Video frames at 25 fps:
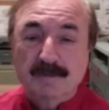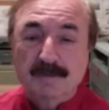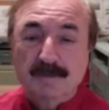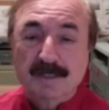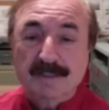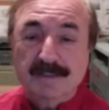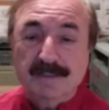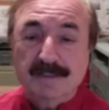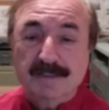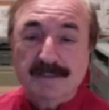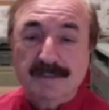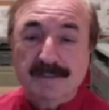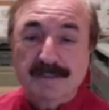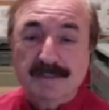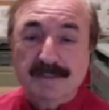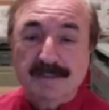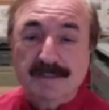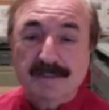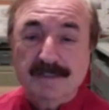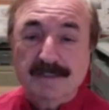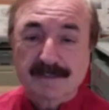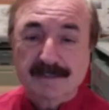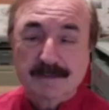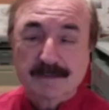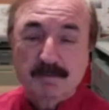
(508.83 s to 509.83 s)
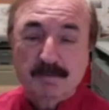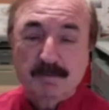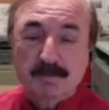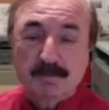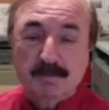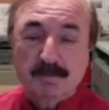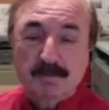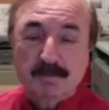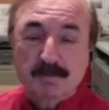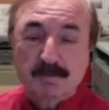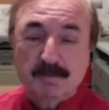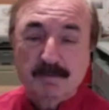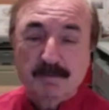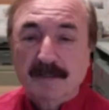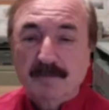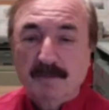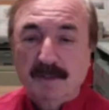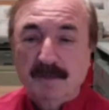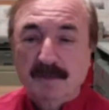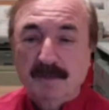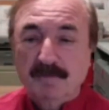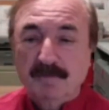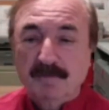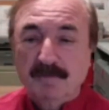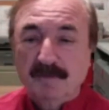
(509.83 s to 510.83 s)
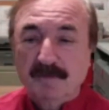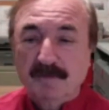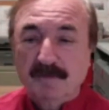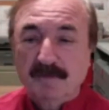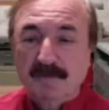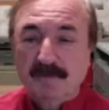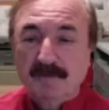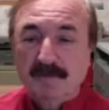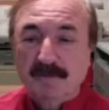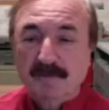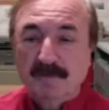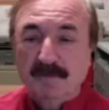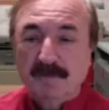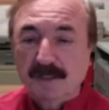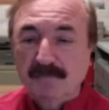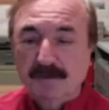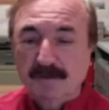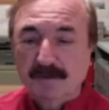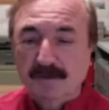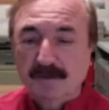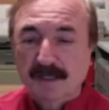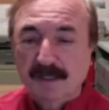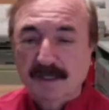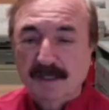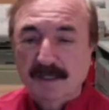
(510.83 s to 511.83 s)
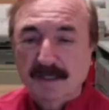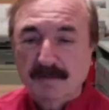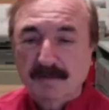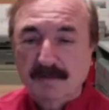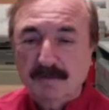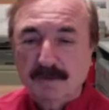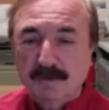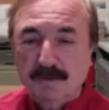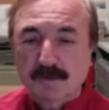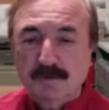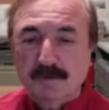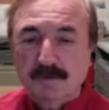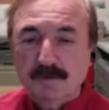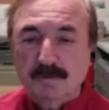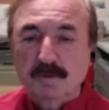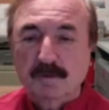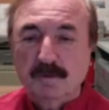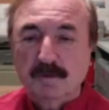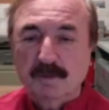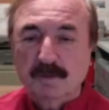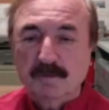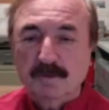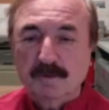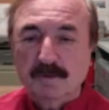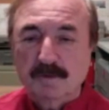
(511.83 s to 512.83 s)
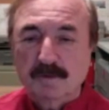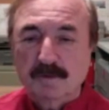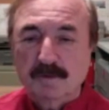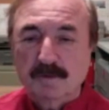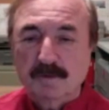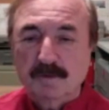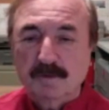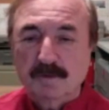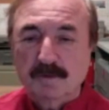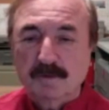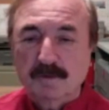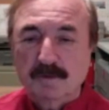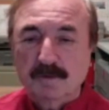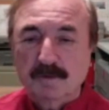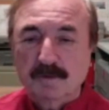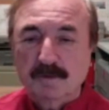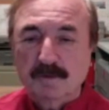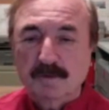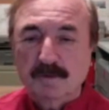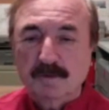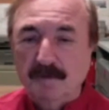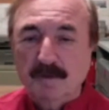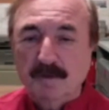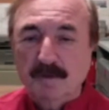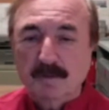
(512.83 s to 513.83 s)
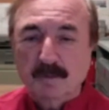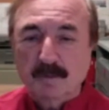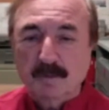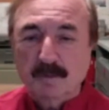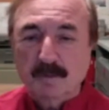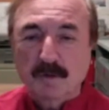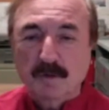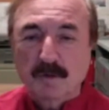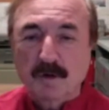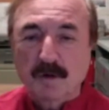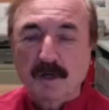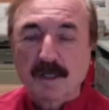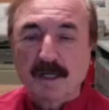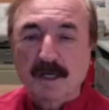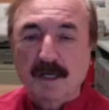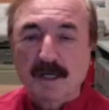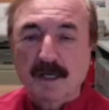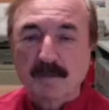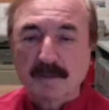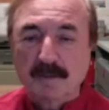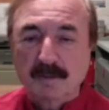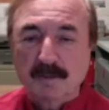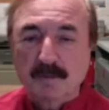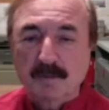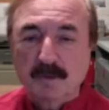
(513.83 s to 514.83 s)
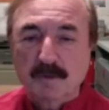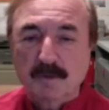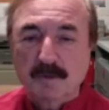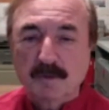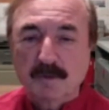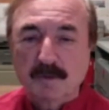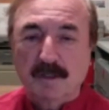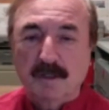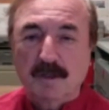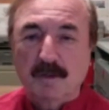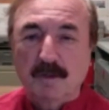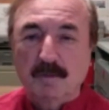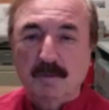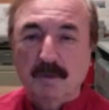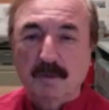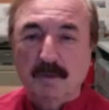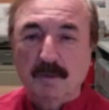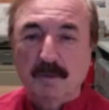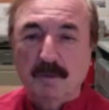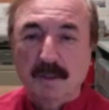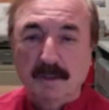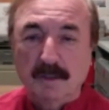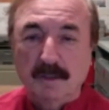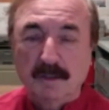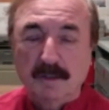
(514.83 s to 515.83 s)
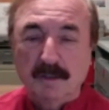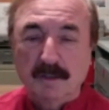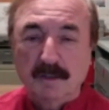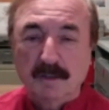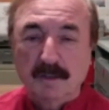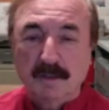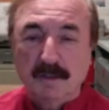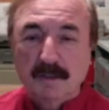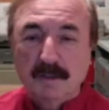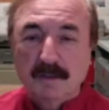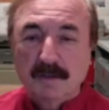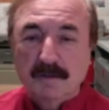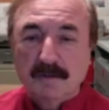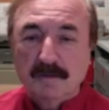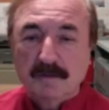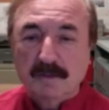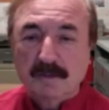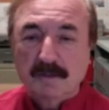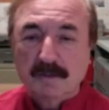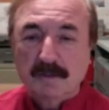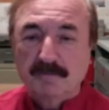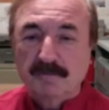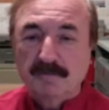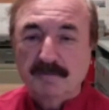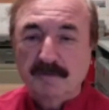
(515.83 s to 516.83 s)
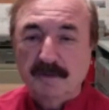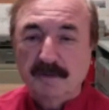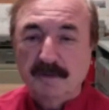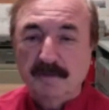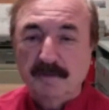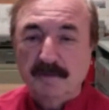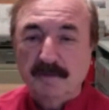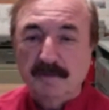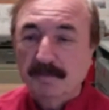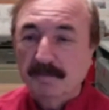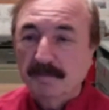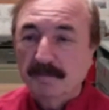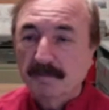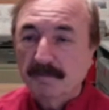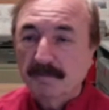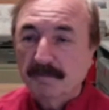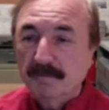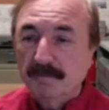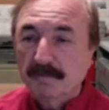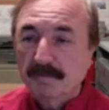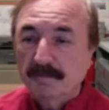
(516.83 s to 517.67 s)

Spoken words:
Texas. People love that stuff. So that was one of my favorites. They're both gone now, but they both had a long run. A lot of fun.